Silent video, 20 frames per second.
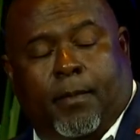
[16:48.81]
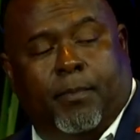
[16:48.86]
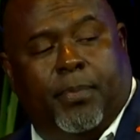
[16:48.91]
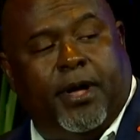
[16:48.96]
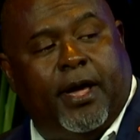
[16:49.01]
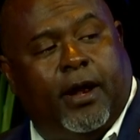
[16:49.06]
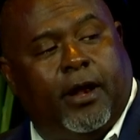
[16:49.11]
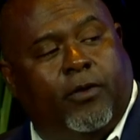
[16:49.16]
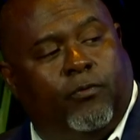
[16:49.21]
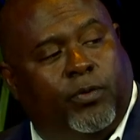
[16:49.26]

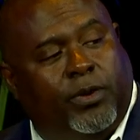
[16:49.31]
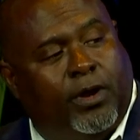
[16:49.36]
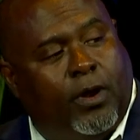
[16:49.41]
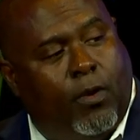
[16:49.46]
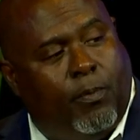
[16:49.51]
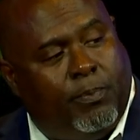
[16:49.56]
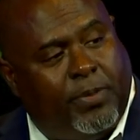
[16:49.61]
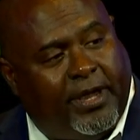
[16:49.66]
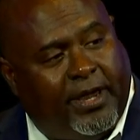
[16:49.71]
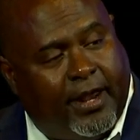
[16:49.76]
But if we
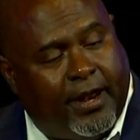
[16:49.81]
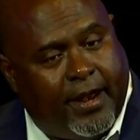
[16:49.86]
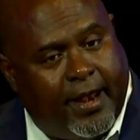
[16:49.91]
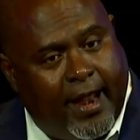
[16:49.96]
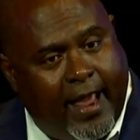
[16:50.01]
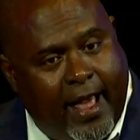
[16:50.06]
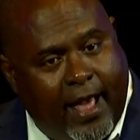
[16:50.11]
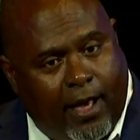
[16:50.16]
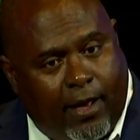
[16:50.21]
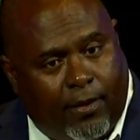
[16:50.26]
don't begin
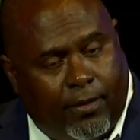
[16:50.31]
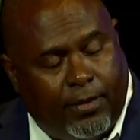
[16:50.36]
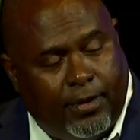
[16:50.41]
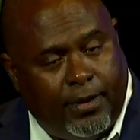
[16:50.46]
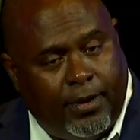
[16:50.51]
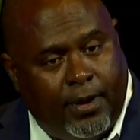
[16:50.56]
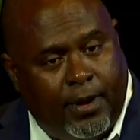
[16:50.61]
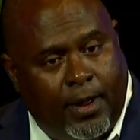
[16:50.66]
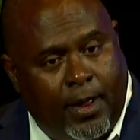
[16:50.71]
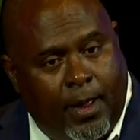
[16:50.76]
now,
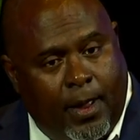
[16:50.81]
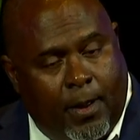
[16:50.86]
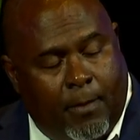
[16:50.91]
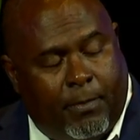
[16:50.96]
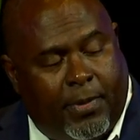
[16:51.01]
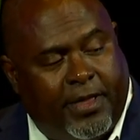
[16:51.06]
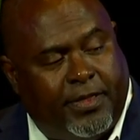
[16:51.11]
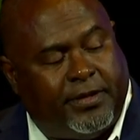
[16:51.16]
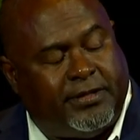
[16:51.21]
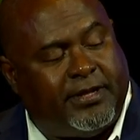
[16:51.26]

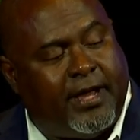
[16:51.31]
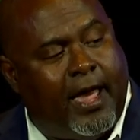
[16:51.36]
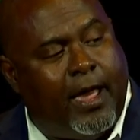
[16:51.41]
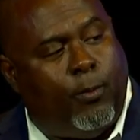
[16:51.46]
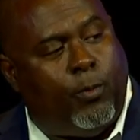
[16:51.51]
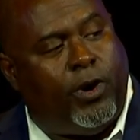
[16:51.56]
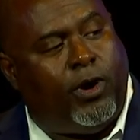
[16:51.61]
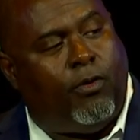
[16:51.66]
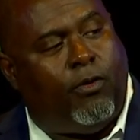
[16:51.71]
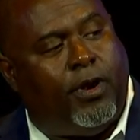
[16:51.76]
by the
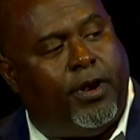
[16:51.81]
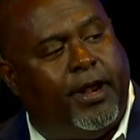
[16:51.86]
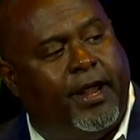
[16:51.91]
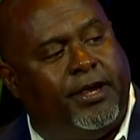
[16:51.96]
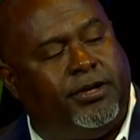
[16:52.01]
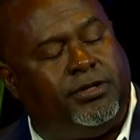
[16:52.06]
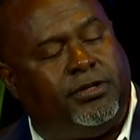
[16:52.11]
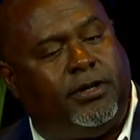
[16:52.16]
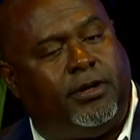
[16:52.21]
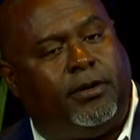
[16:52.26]
time we are a
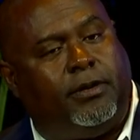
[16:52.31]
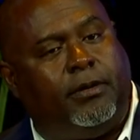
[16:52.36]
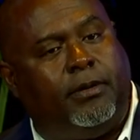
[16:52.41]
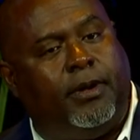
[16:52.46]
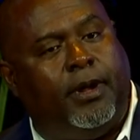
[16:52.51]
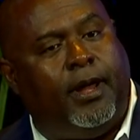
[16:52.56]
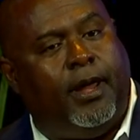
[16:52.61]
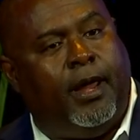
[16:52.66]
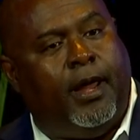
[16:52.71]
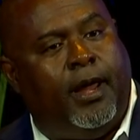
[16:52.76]
nation
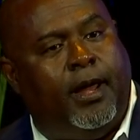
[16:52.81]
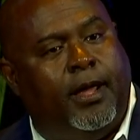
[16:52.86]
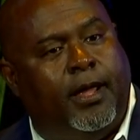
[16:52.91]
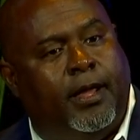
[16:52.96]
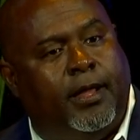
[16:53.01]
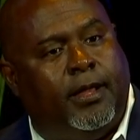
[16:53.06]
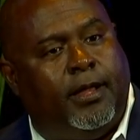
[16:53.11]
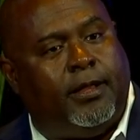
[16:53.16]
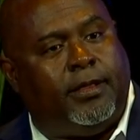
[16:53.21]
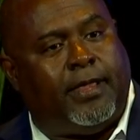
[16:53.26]

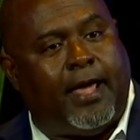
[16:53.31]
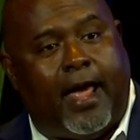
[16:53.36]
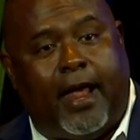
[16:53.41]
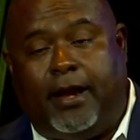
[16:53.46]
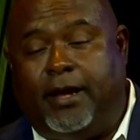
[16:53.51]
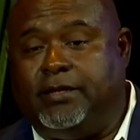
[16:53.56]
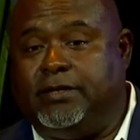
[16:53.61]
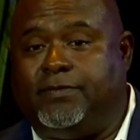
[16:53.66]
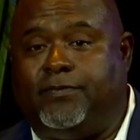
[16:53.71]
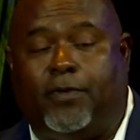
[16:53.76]

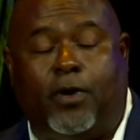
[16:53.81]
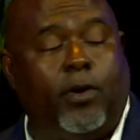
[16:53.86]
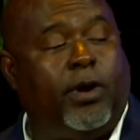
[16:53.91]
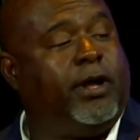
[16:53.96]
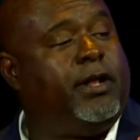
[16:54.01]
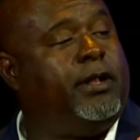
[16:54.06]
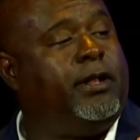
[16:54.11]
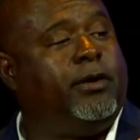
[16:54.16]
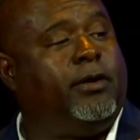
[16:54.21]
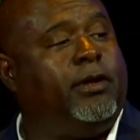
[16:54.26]
that is very
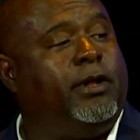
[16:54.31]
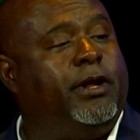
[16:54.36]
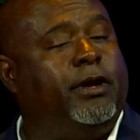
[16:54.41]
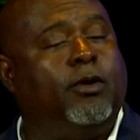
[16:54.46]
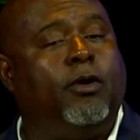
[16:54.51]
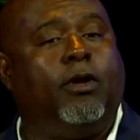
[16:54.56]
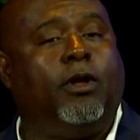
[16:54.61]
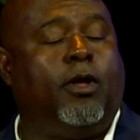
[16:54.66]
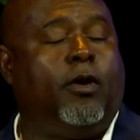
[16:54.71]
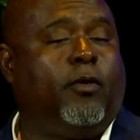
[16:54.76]
clearly
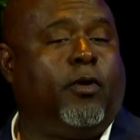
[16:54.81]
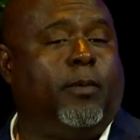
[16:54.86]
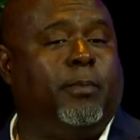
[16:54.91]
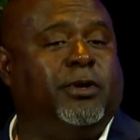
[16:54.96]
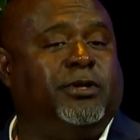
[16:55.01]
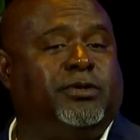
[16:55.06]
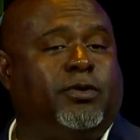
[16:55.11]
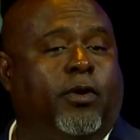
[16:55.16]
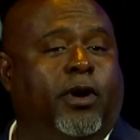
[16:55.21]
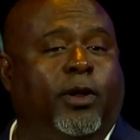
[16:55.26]
no longer a
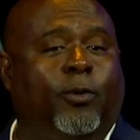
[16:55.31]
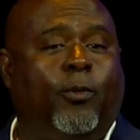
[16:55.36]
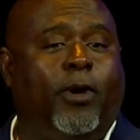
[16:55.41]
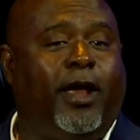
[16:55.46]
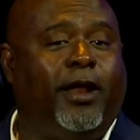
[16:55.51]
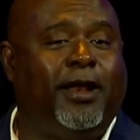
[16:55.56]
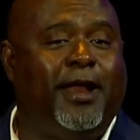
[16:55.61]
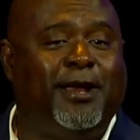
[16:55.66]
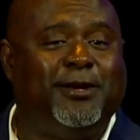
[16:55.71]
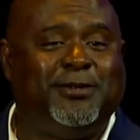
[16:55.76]
majority
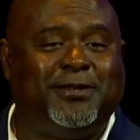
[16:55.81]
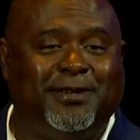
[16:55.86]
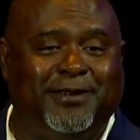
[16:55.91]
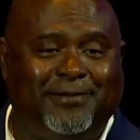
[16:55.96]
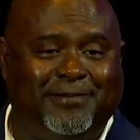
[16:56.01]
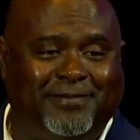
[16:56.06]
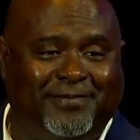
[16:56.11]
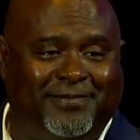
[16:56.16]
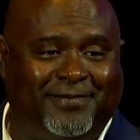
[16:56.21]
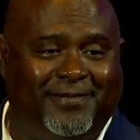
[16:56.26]
white nation,
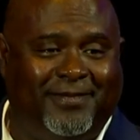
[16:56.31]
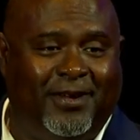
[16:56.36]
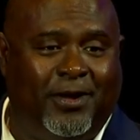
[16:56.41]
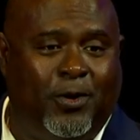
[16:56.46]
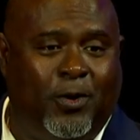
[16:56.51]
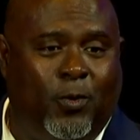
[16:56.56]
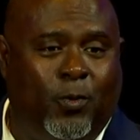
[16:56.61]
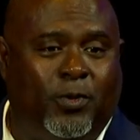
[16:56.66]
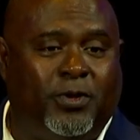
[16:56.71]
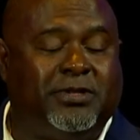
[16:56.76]

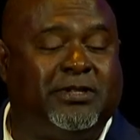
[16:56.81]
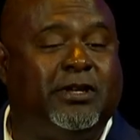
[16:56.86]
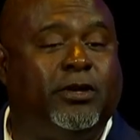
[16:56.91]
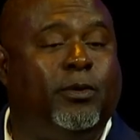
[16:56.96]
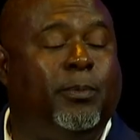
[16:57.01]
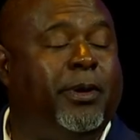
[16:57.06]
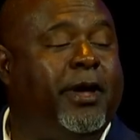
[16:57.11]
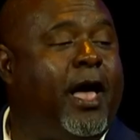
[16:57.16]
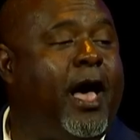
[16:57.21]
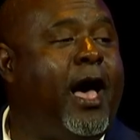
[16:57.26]
we'll
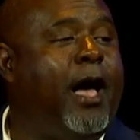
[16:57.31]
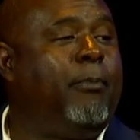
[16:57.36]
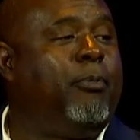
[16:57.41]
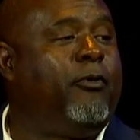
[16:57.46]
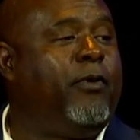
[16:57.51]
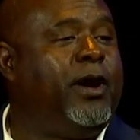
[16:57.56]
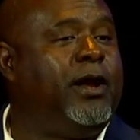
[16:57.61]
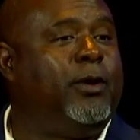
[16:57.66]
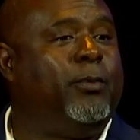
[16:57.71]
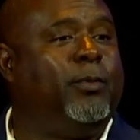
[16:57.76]
still be
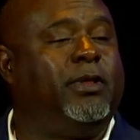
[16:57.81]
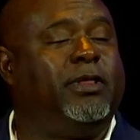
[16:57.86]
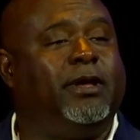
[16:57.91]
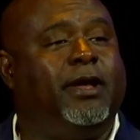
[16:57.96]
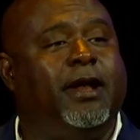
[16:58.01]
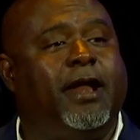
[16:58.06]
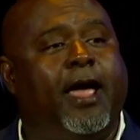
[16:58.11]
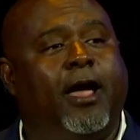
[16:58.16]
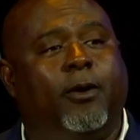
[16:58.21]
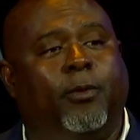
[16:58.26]
operating with the
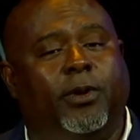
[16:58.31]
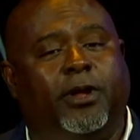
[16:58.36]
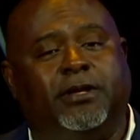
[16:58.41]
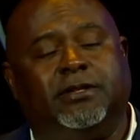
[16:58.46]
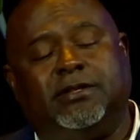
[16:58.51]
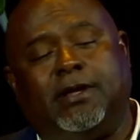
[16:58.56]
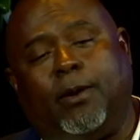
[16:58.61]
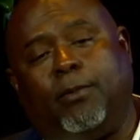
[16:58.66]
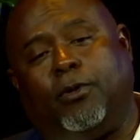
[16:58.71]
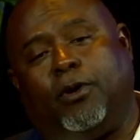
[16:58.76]

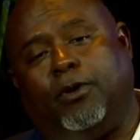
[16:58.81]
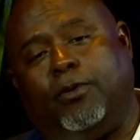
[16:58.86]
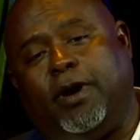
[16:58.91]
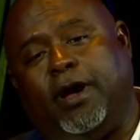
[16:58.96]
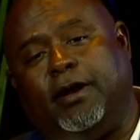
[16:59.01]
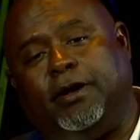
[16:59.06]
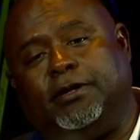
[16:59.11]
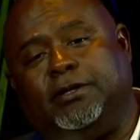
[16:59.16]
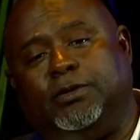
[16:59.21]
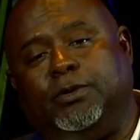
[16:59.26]
inequities that were
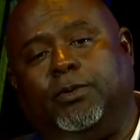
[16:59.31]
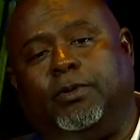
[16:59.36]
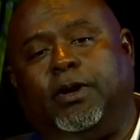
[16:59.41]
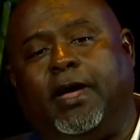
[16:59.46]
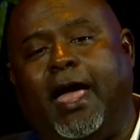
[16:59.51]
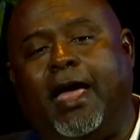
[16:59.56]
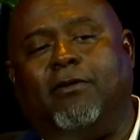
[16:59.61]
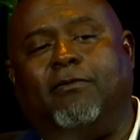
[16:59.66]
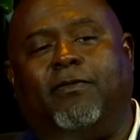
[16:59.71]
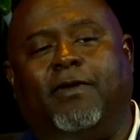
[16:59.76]
created to
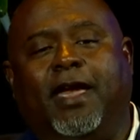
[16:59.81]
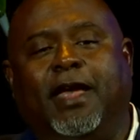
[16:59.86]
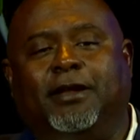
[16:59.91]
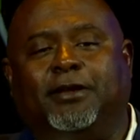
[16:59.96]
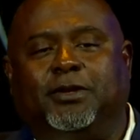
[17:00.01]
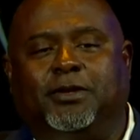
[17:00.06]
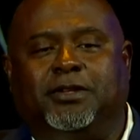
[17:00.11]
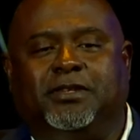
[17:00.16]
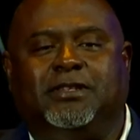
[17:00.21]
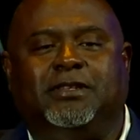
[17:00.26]

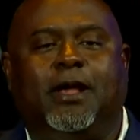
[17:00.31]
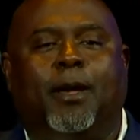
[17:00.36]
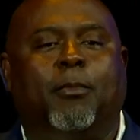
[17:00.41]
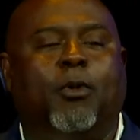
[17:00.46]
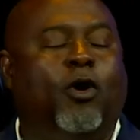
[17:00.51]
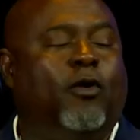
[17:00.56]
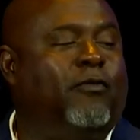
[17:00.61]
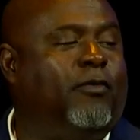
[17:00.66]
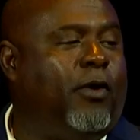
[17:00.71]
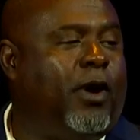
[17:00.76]
advantage some
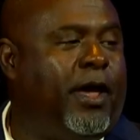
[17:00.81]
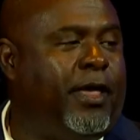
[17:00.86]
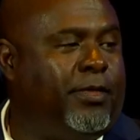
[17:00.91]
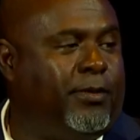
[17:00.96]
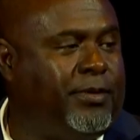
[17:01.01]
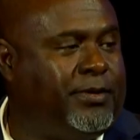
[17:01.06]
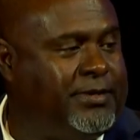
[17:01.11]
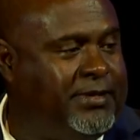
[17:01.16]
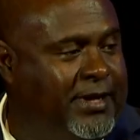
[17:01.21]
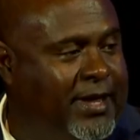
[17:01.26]
over
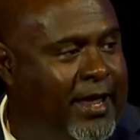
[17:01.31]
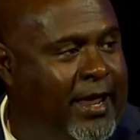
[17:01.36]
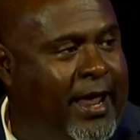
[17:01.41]
others